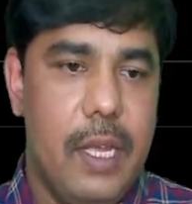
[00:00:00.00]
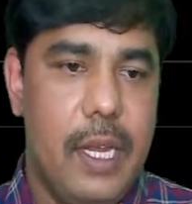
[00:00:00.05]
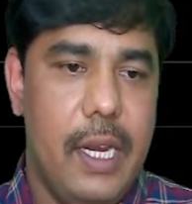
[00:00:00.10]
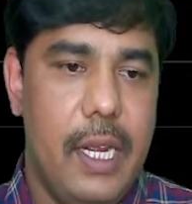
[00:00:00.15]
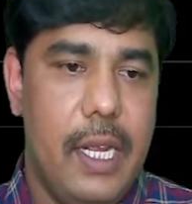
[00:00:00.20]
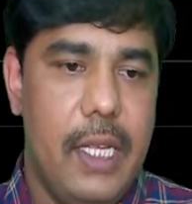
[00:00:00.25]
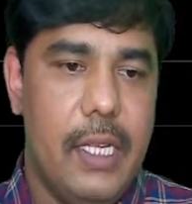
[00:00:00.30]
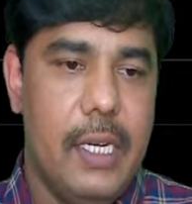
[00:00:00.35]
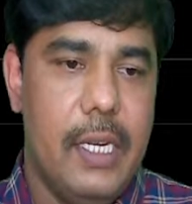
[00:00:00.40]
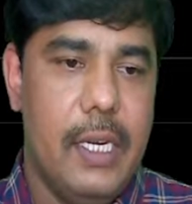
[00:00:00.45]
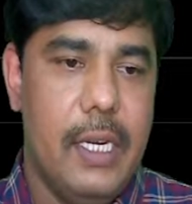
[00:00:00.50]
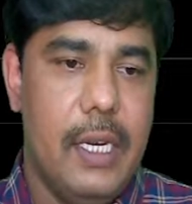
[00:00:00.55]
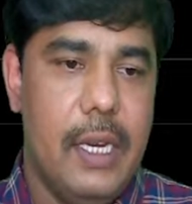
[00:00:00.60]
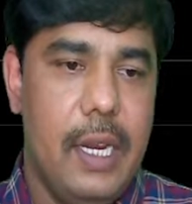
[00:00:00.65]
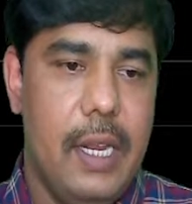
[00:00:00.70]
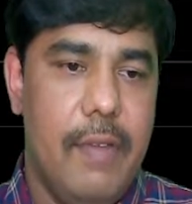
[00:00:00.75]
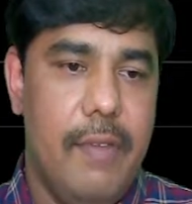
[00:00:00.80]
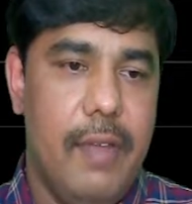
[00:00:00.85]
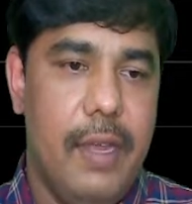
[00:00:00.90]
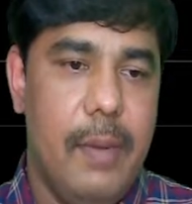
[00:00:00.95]
arranged in
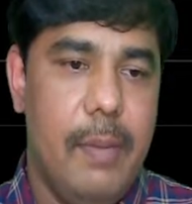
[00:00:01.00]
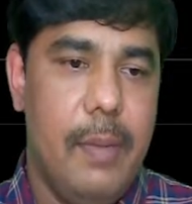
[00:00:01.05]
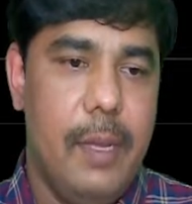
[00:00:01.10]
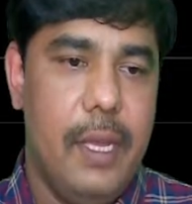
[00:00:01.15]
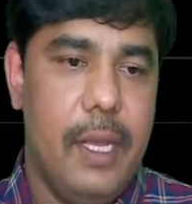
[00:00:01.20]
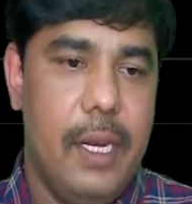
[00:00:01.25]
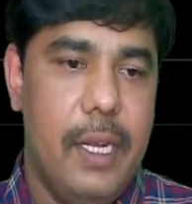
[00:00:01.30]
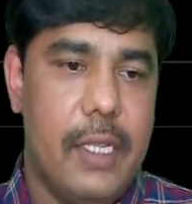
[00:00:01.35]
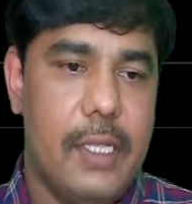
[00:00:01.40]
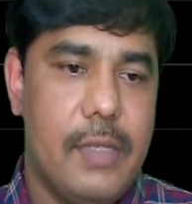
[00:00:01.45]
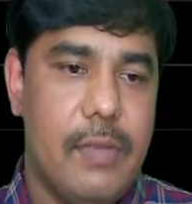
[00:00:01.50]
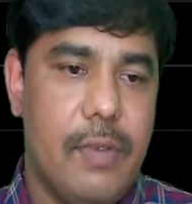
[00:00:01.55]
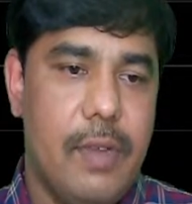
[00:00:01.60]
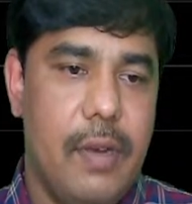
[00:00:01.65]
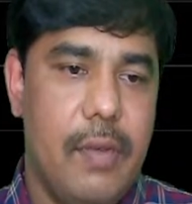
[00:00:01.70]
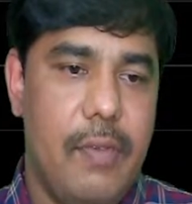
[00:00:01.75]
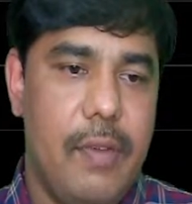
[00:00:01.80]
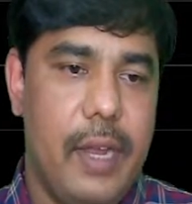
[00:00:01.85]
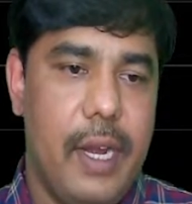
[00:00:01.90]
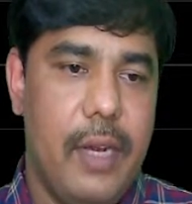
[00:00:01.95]
11 minus 1
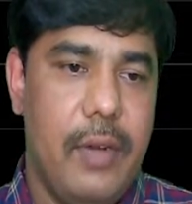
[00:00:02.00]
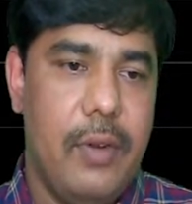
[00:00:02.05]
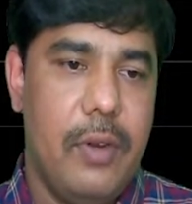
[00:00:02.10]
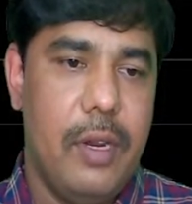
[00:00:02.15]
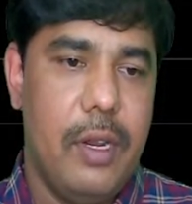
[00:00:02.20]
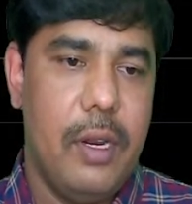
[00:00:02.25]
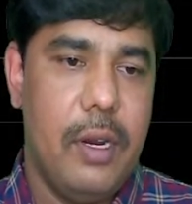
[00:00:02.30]
factorial,